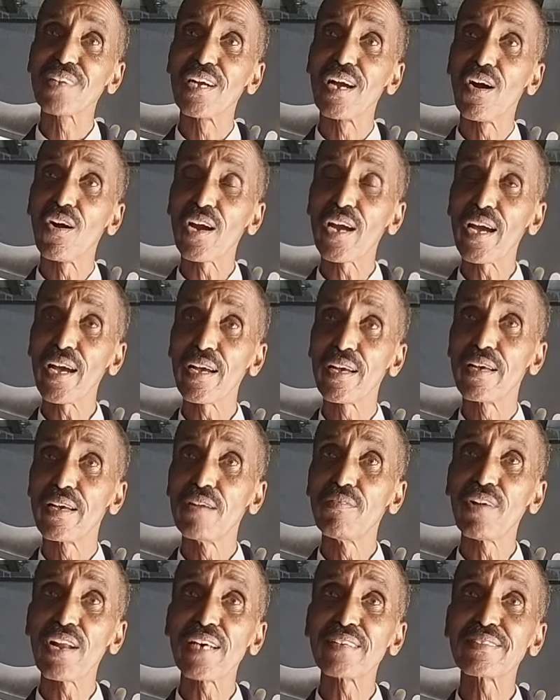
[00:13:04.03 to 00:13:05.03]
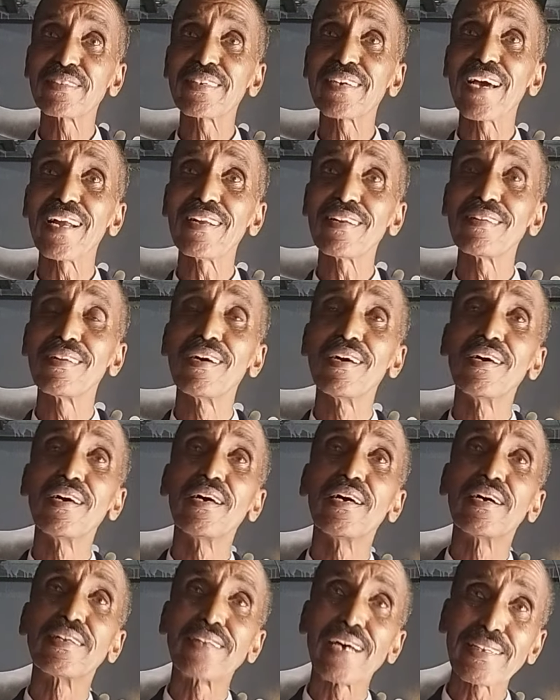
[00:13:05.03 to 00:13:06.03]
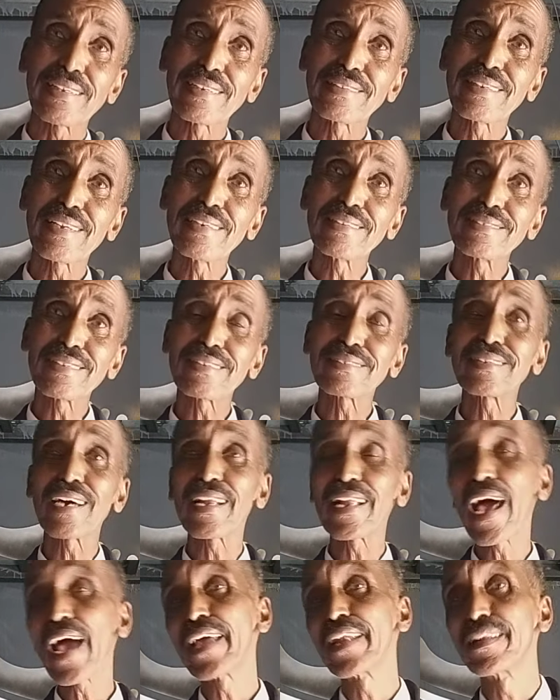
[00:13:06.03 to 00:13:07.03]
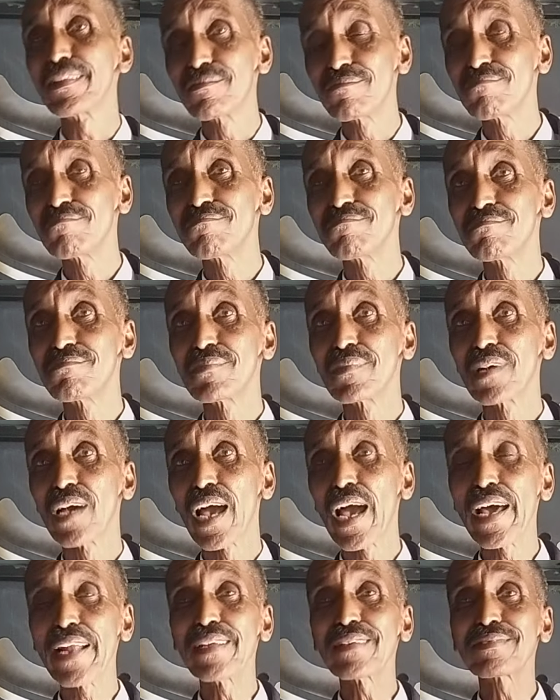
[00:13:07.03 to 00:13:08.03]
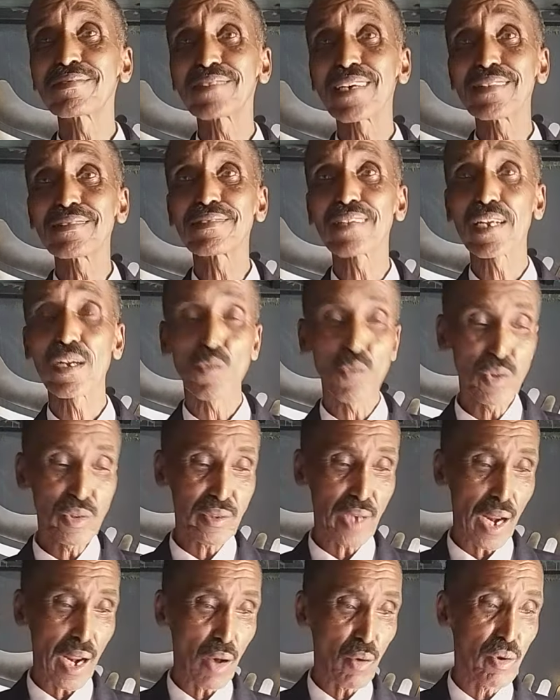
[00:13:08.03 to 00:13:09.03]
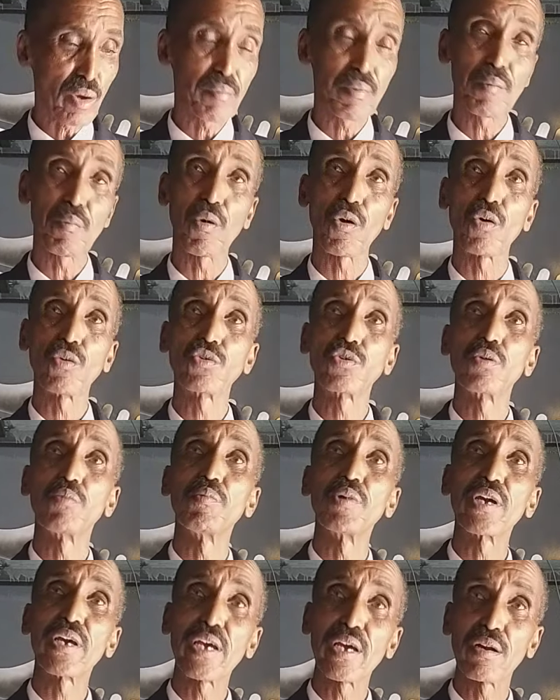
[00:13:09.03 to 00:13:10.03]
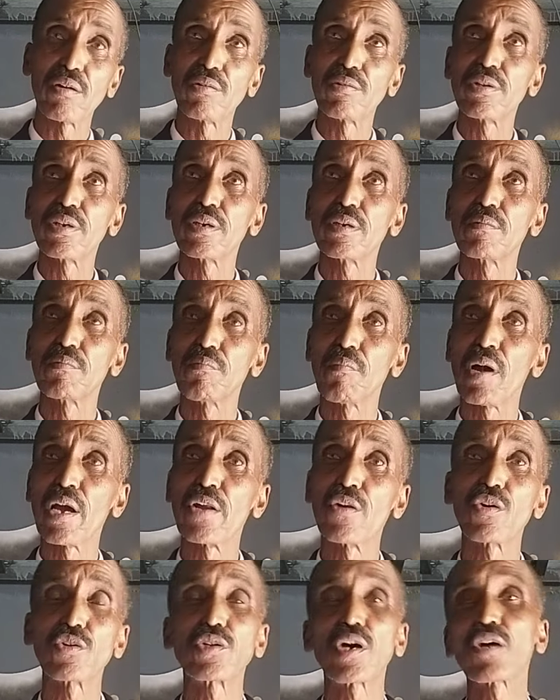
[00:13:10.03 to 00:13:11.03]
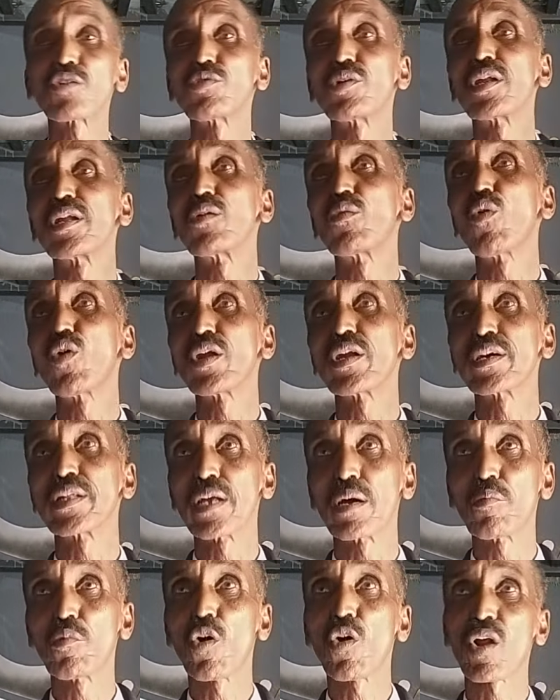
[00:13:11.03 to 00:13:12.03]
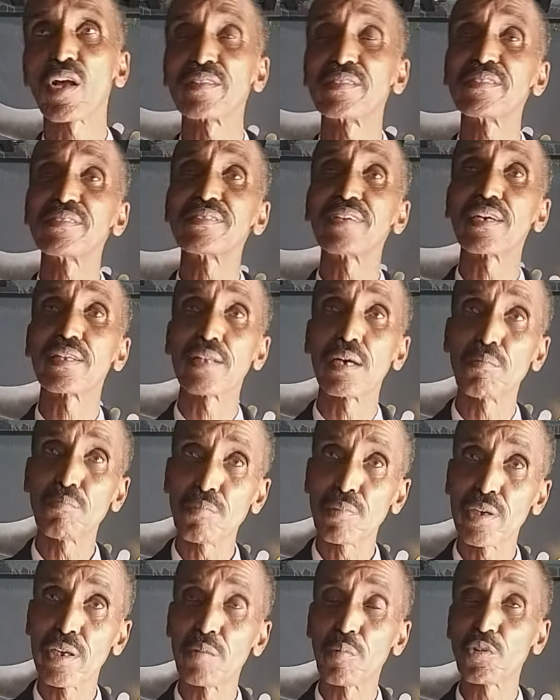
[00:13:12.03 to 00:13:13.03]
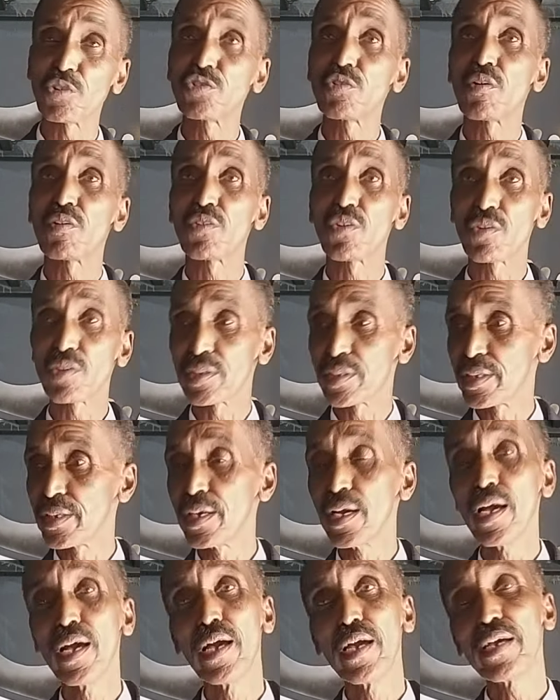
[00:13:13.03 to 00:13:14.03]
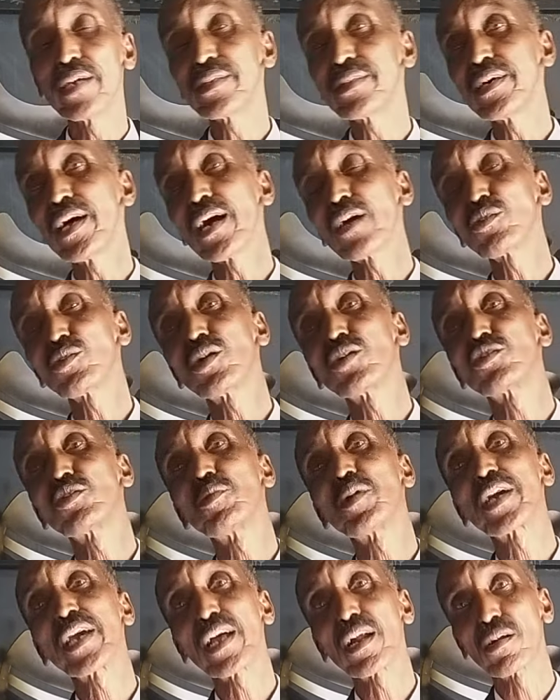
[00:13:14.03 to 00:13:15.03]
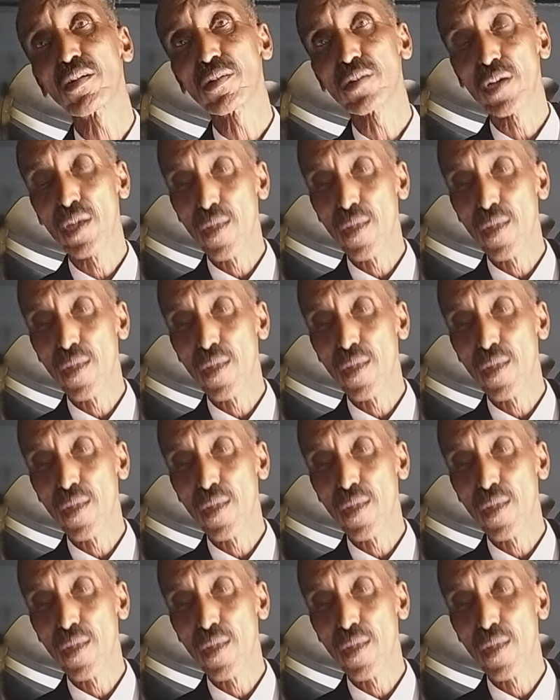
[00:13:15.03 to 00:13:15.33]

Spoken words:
Okay, even Ezekiel 33, 6 and 9. Any sentry who is allowing people to be killed by not actually warning them or assisting them in position of authority is there actually to be killed.